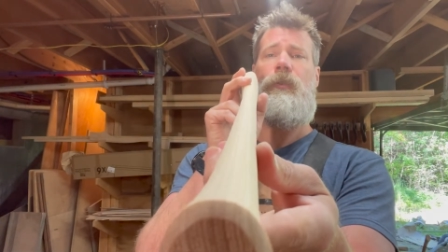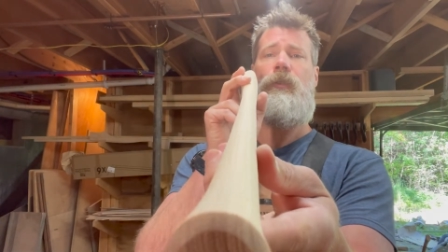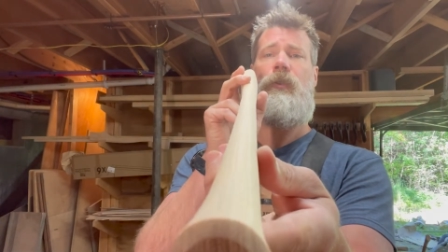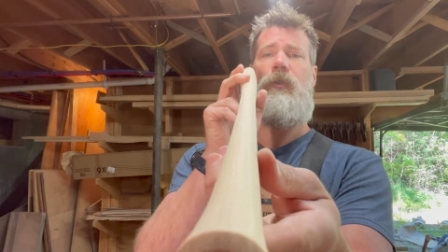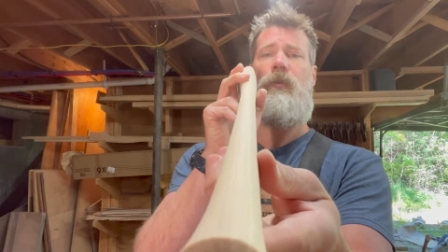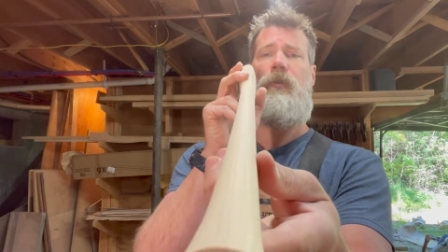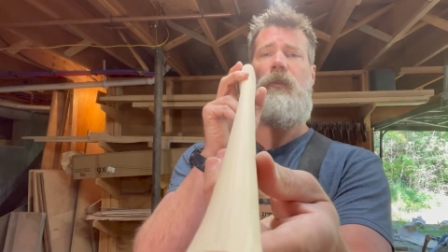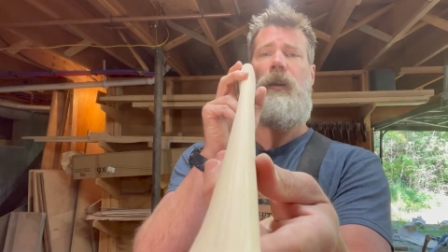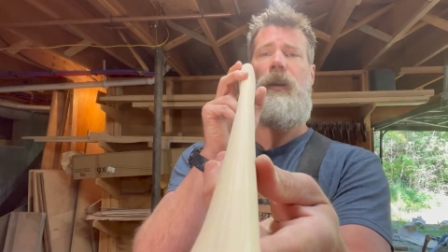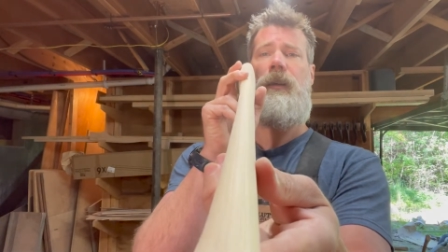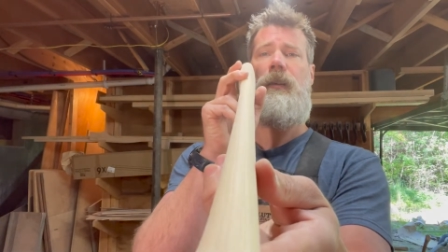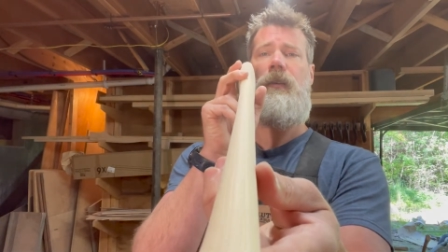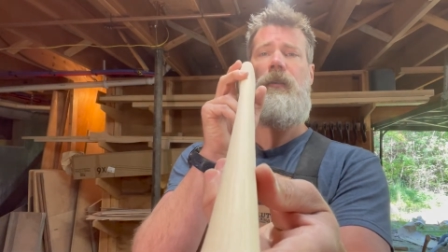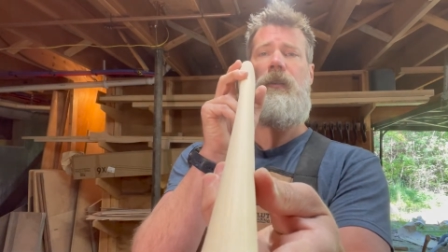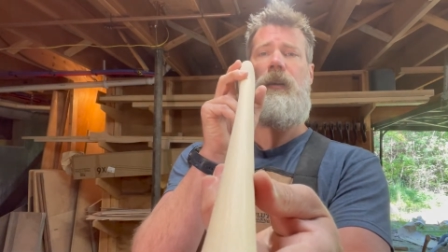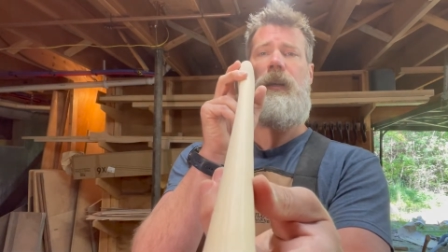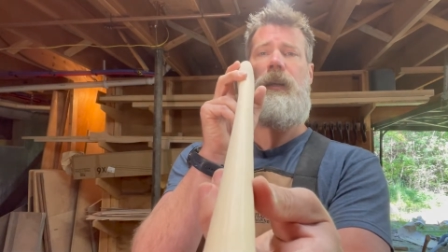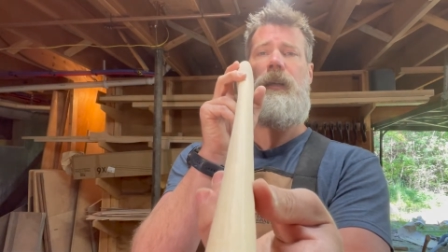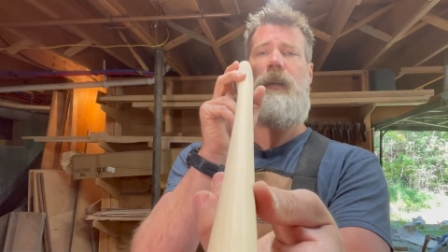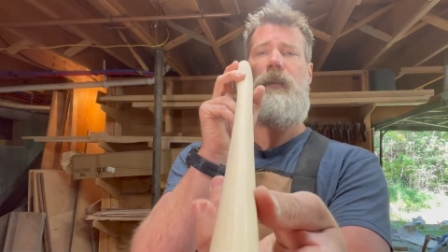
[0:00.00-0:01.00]
It's a great
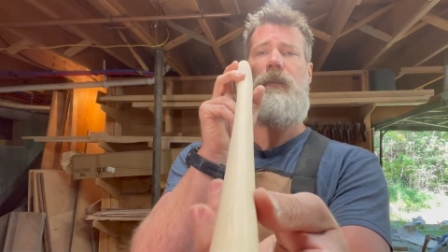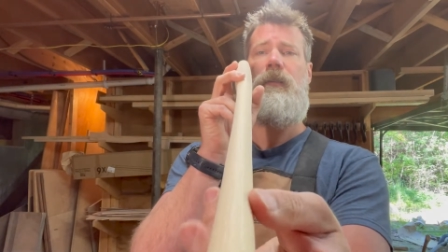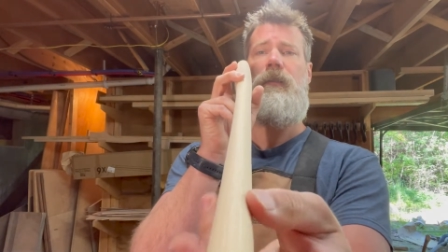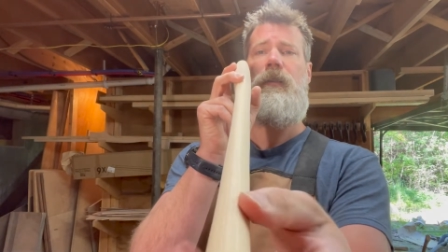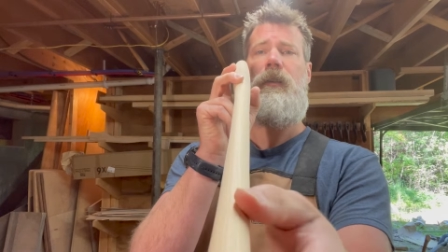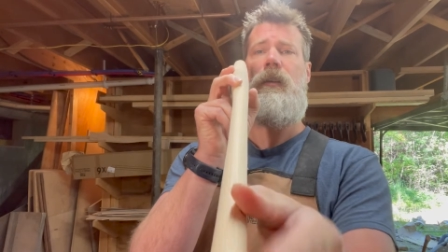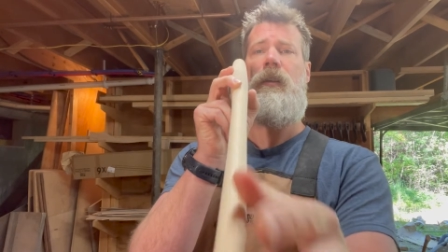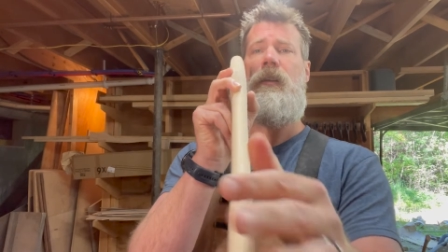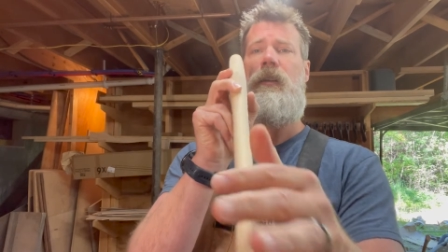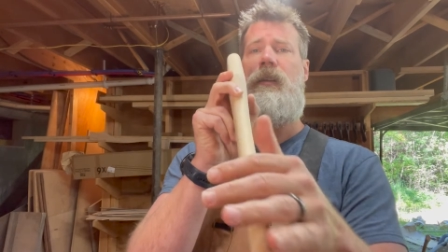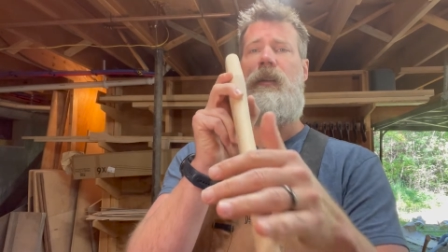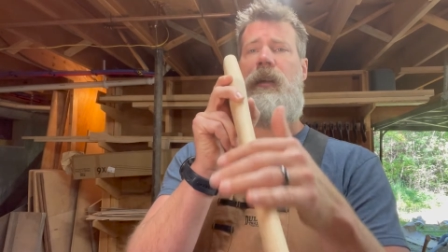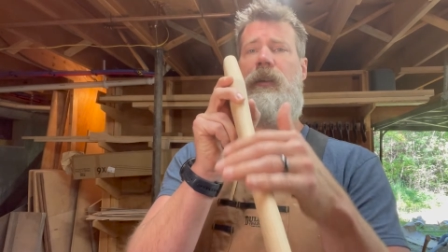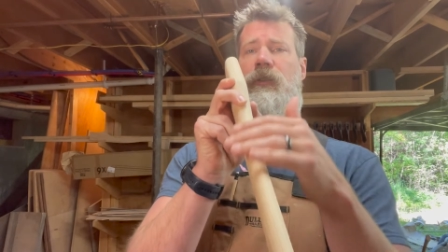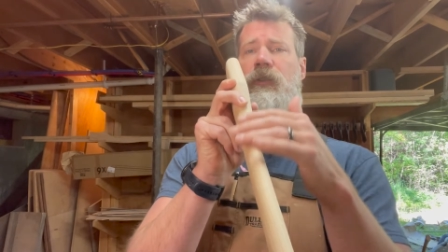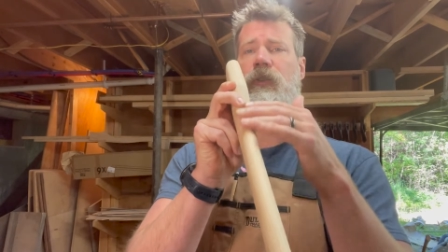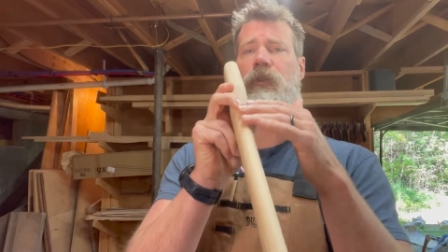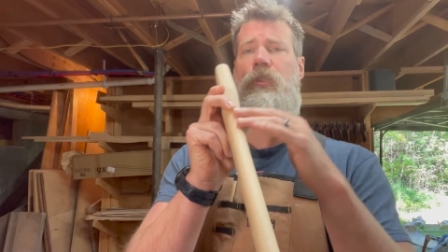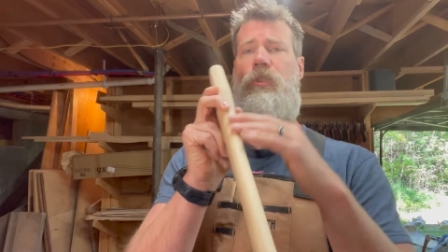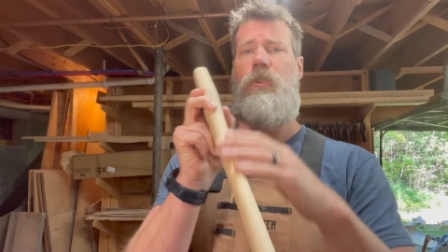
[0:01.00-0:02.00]
grain,
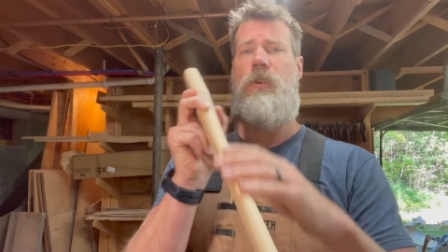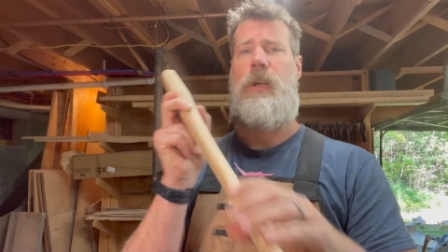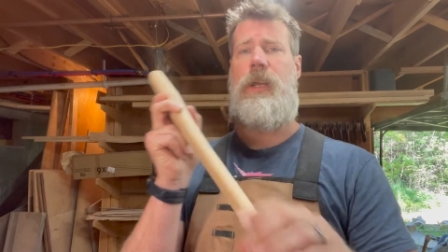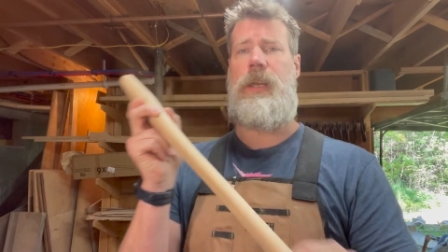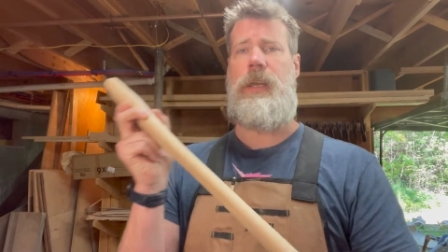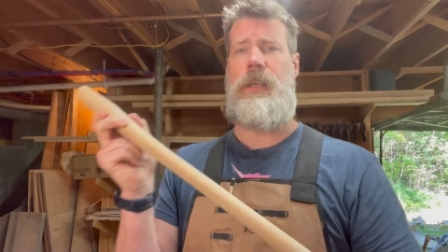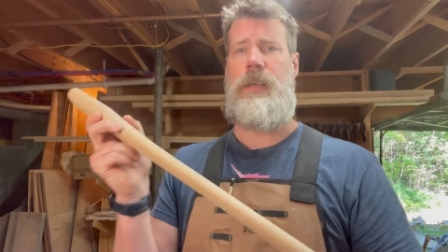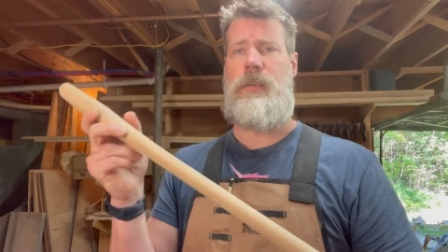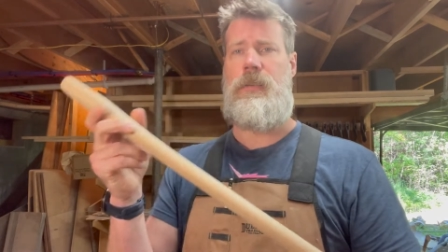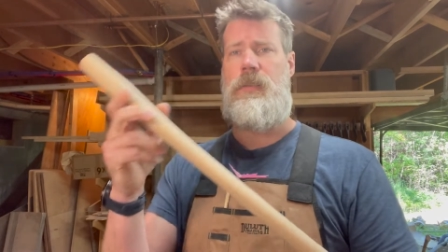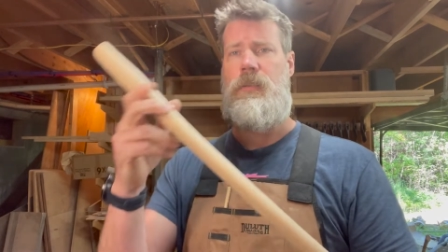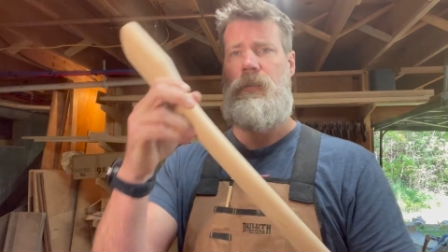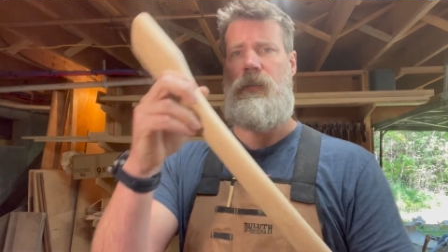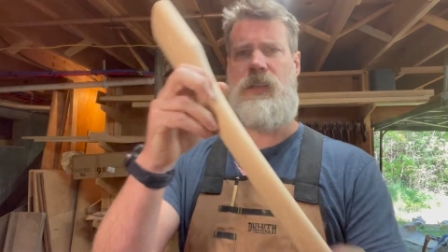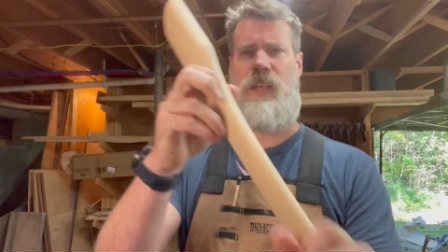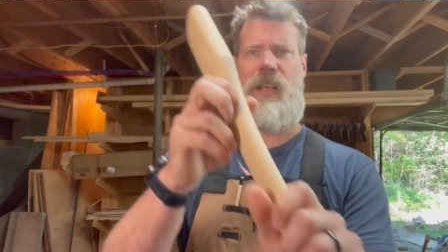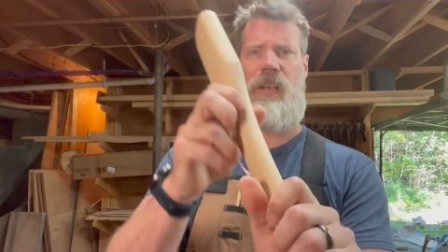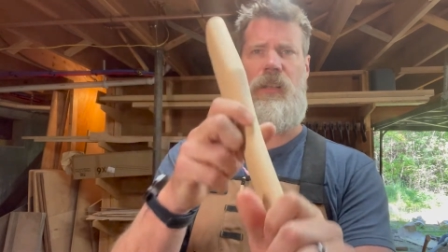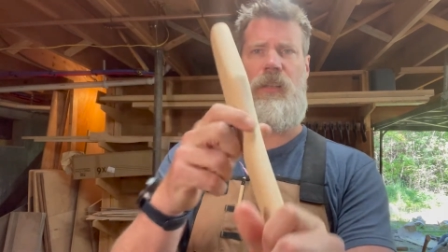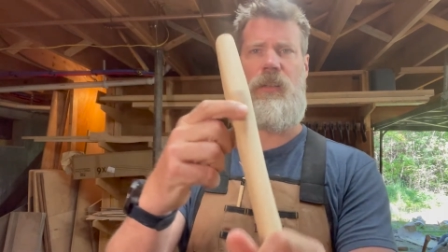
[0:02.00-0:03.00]
nice and straight.
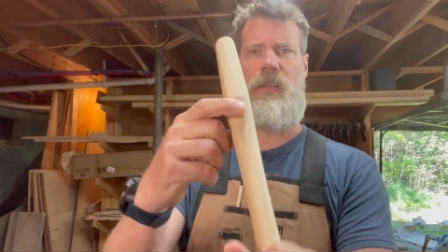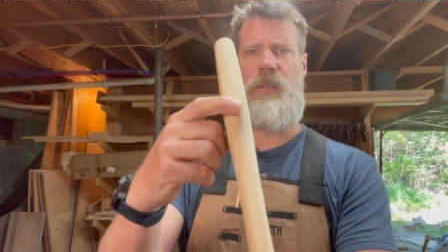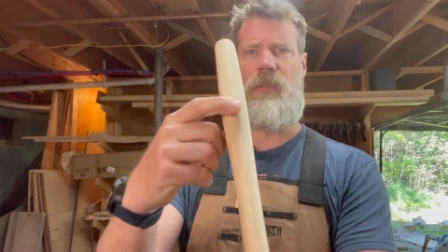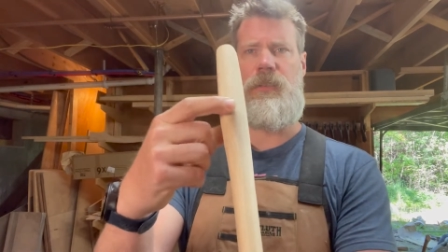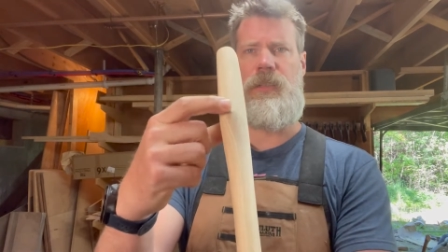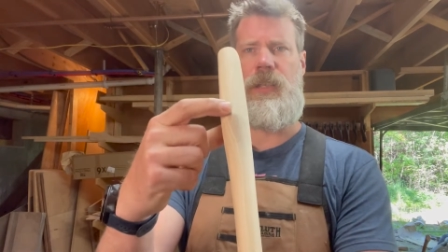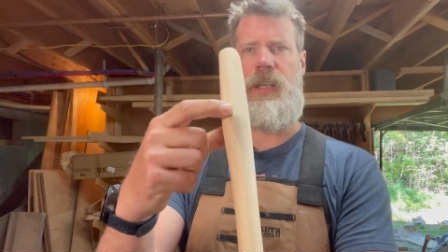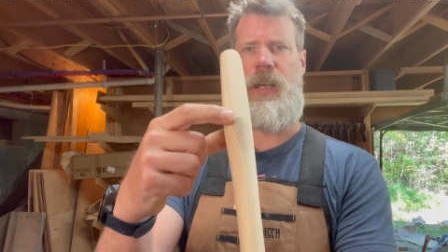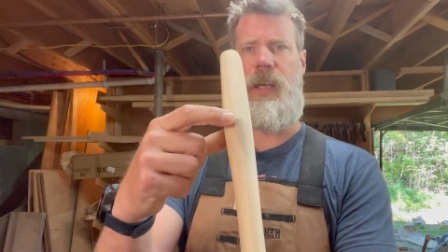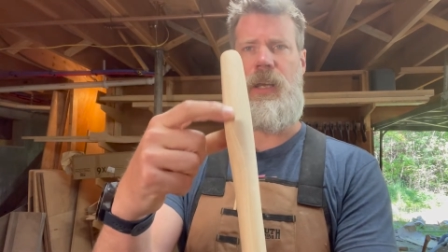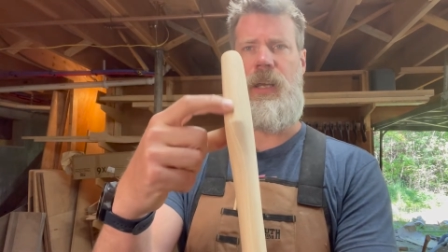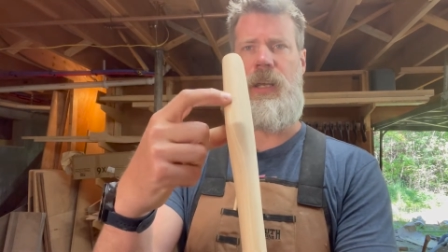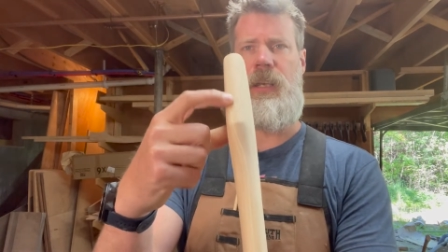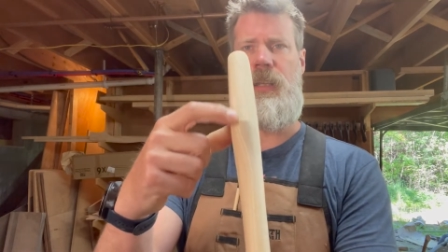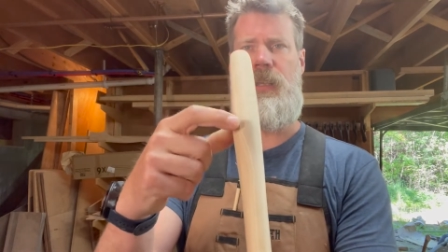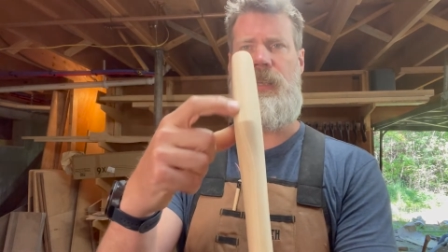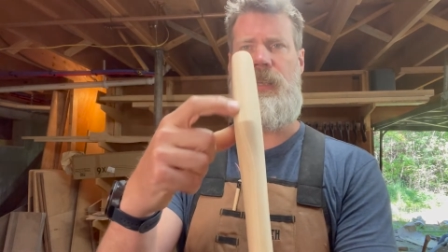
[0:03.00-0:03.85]
Got a little tiny